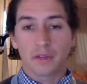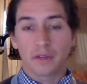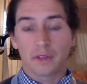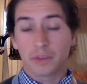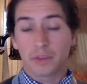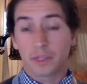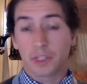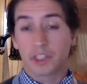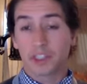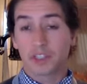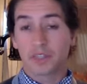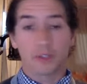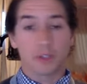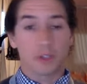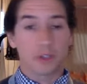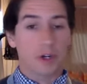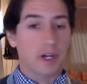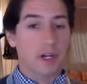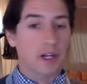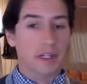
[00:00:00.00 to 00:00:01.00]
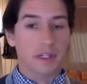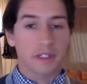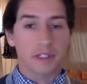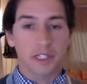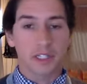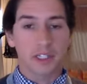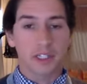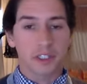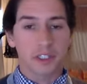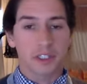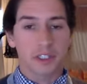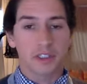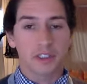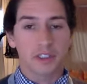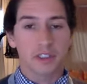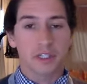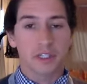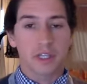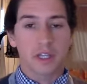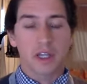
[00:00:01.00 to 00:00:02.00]
especially for chronic
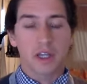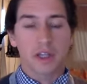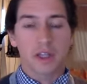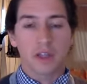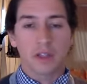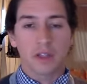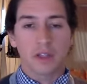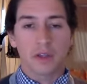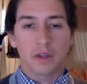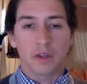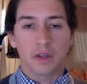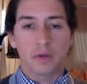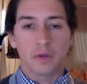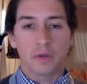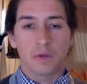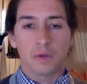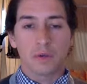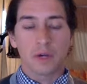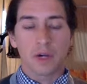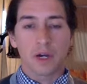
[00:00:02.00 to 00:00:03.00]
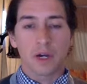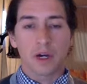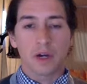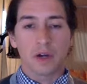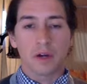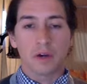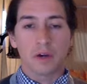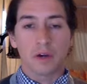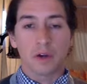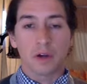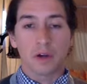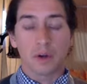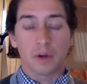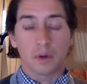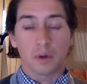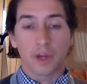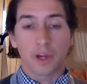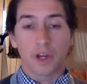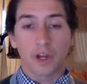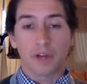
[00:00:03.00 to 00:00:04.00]
conditions you uh, are
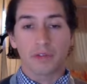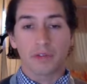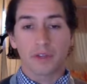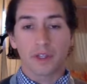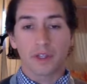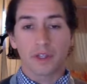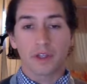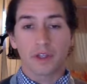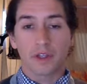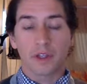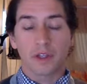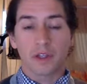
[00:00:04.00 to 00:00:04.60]
quite often